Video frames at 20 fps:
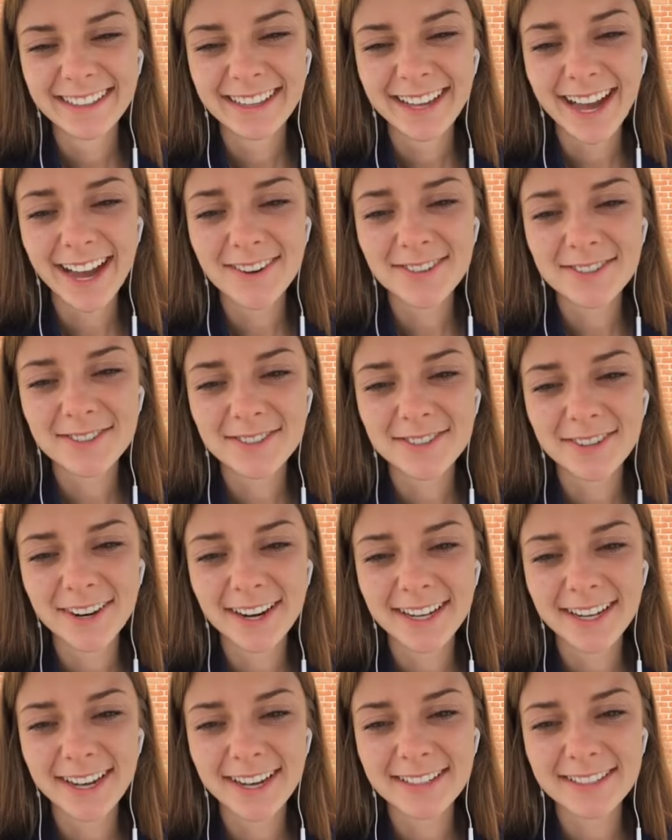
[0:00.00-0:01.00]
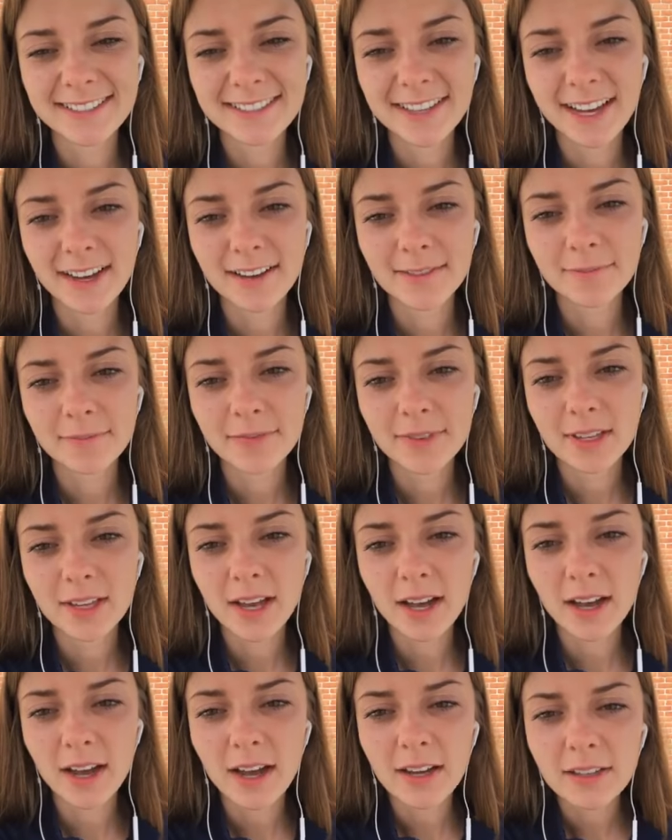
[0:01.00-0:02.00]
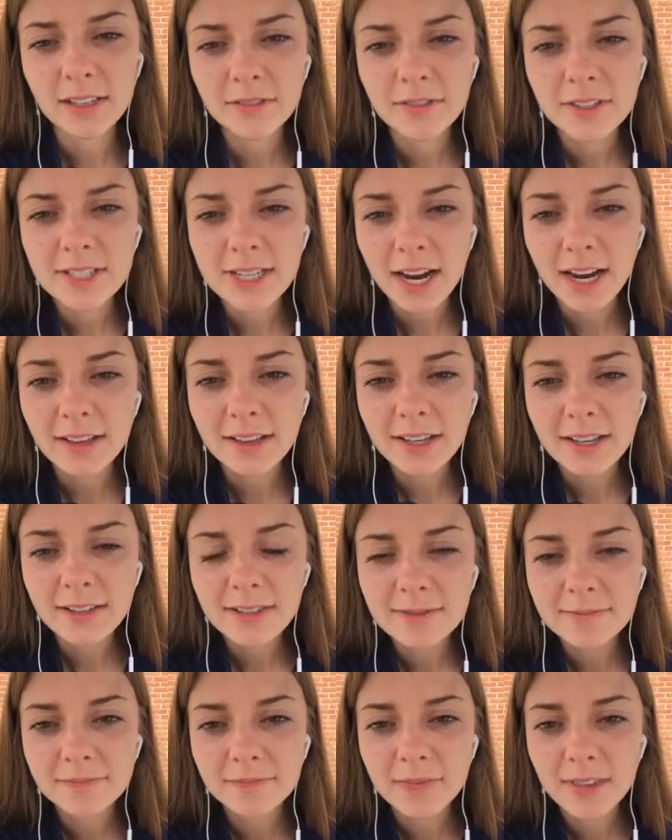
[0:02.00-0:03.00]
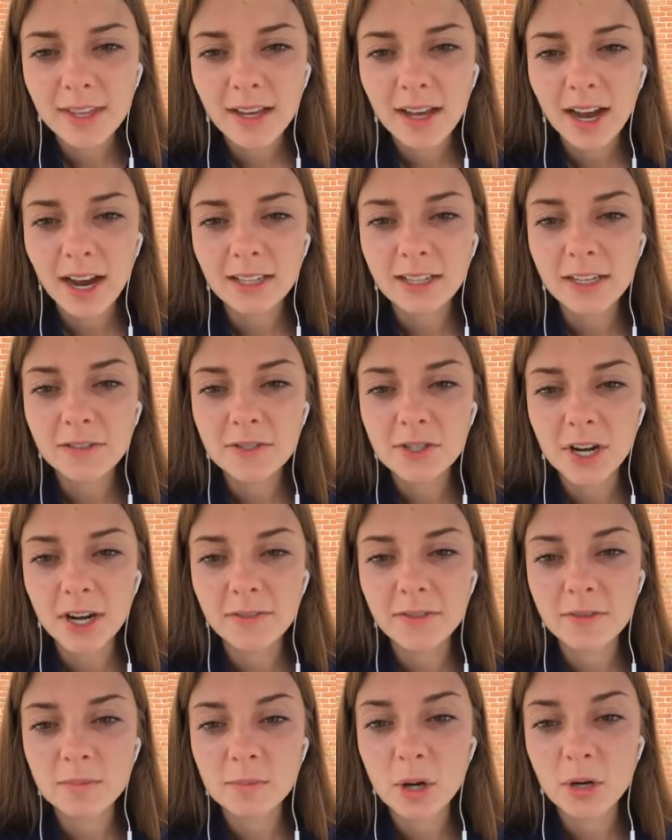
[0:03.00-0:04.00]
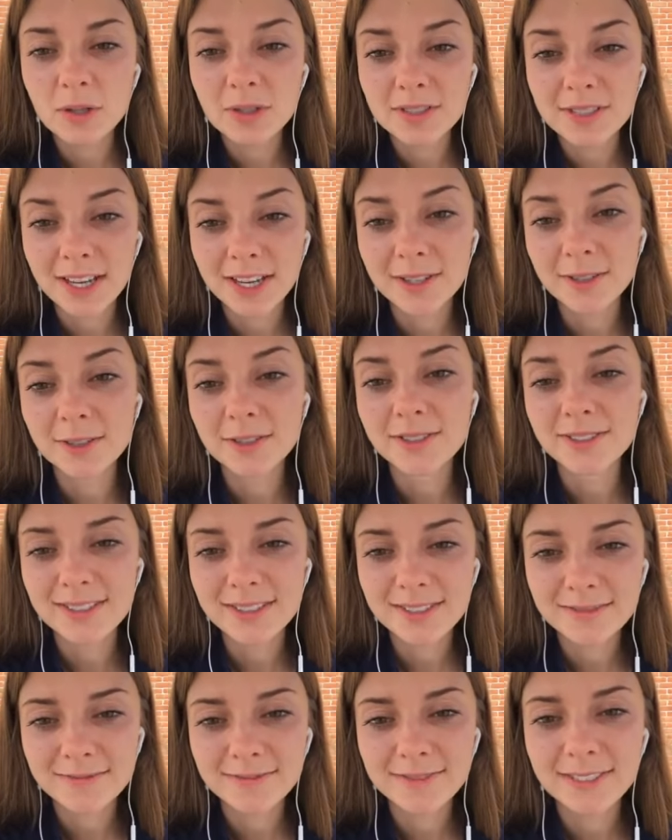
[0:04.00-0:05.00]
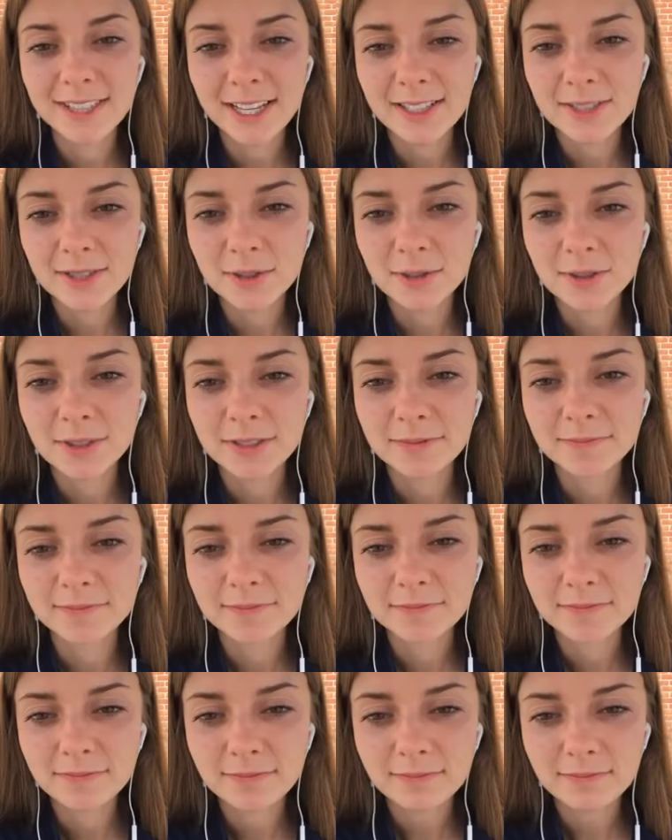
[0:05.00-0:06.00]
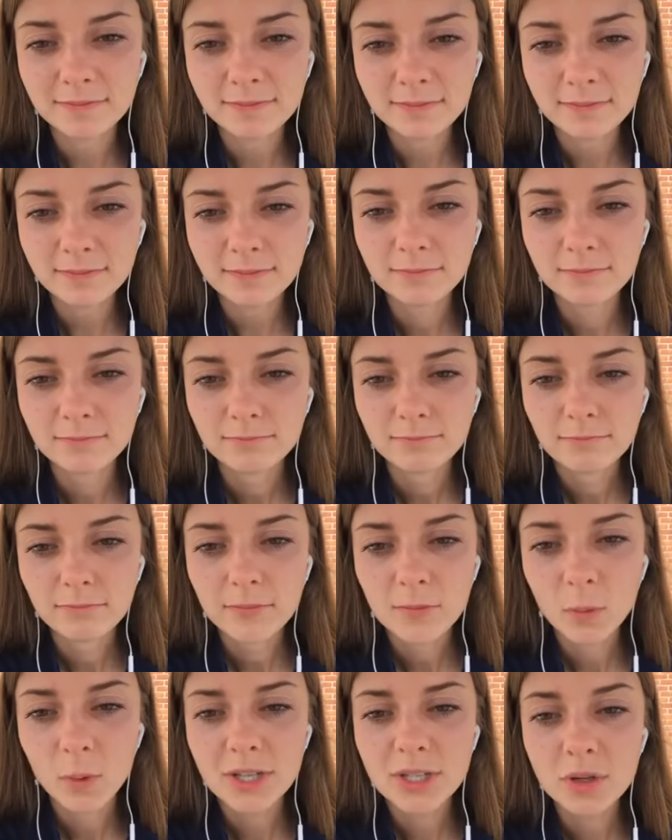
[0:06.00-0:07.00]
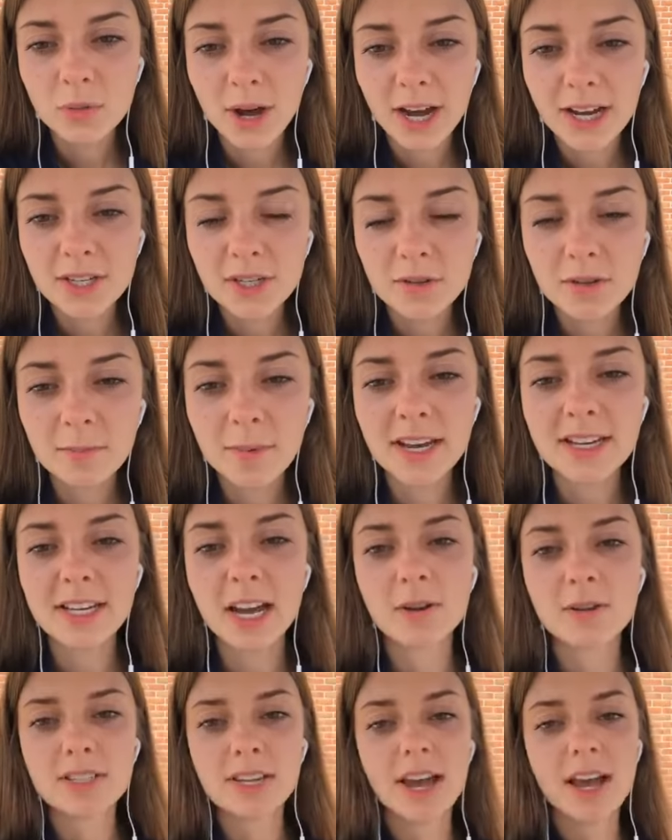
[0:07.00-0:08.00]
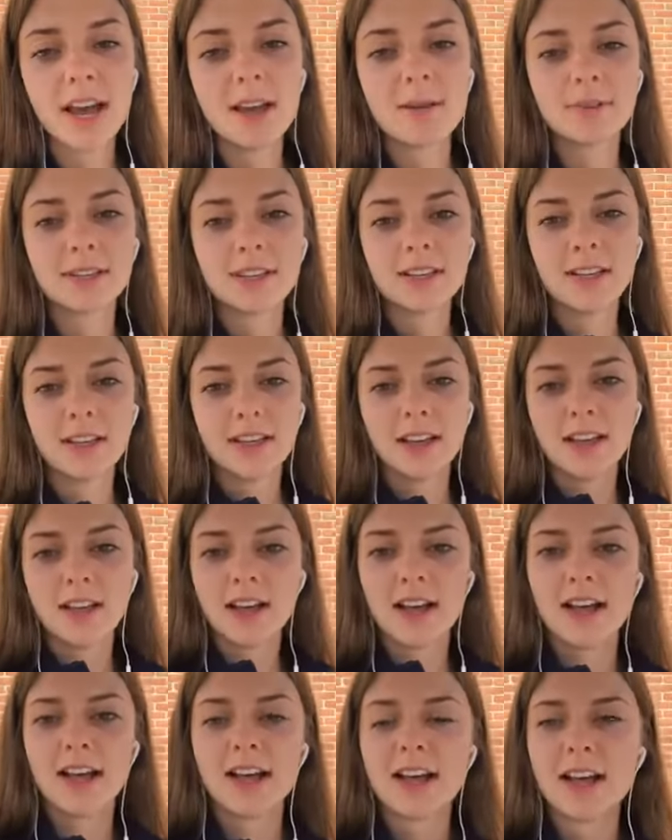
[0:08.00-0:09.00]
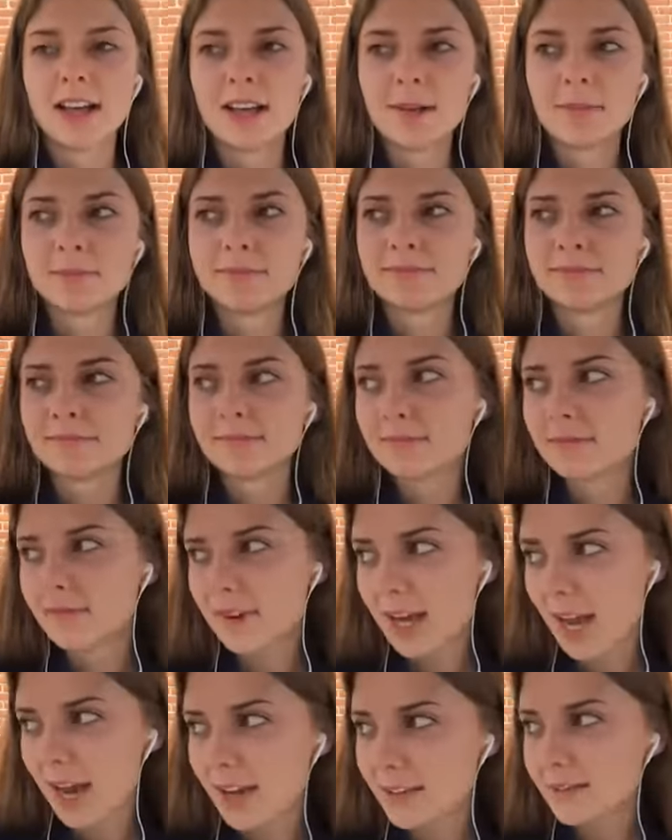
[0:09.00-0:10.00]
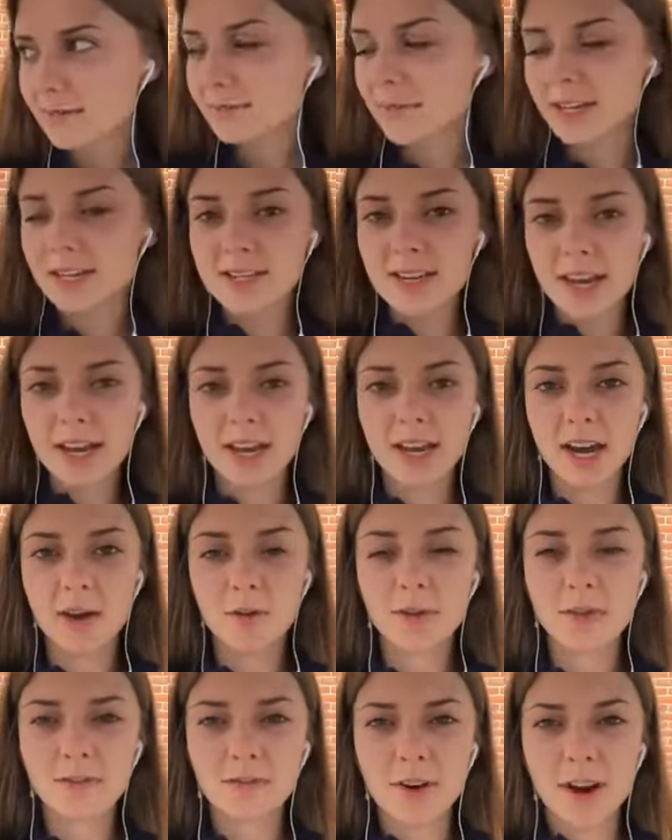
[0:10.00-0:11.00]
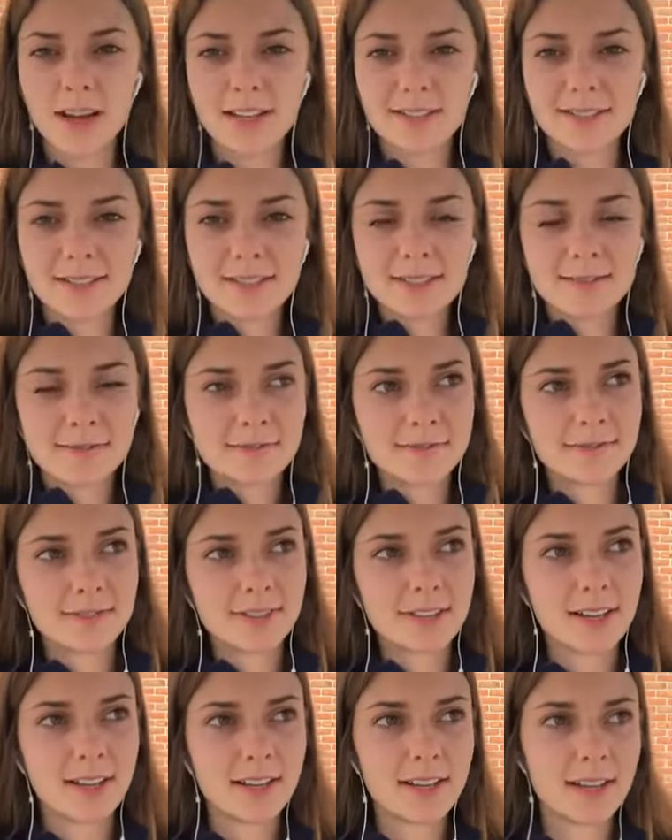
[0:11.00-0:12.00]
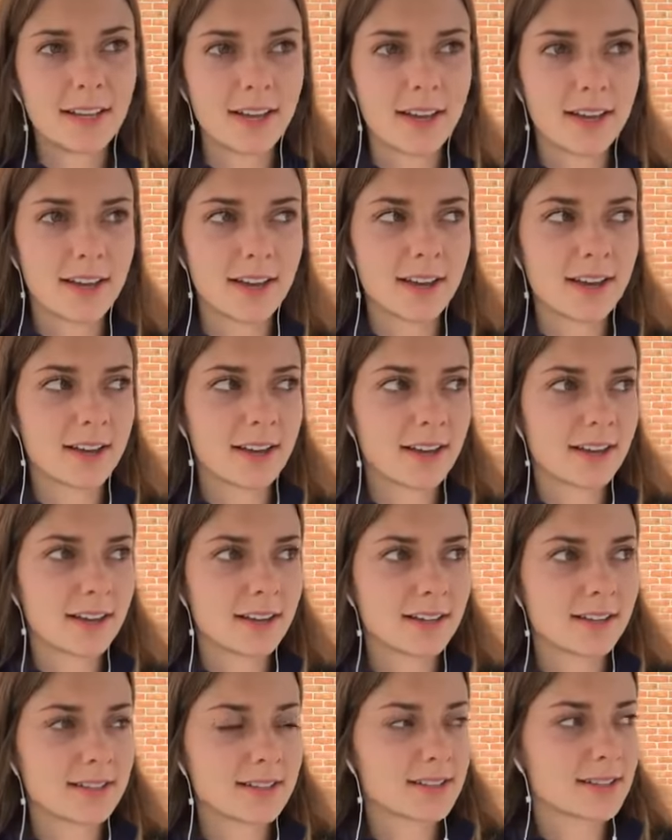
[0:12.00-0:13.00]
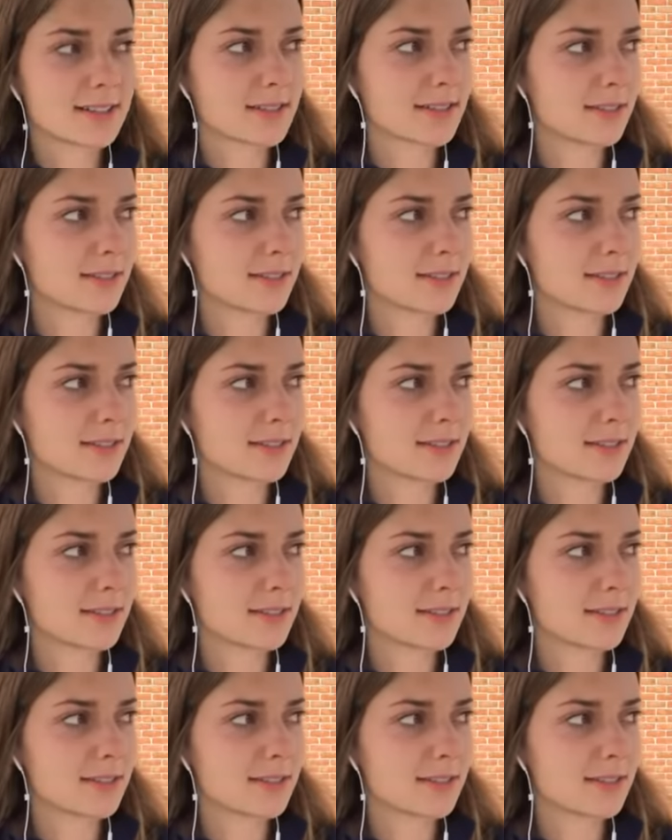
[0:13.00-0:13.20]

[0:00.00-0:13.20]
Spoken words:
I'm doing great, guys. I live in Thailand. I love driving motorcycles. That's cool. What do I do in my downtime? I like to hang out with friends, and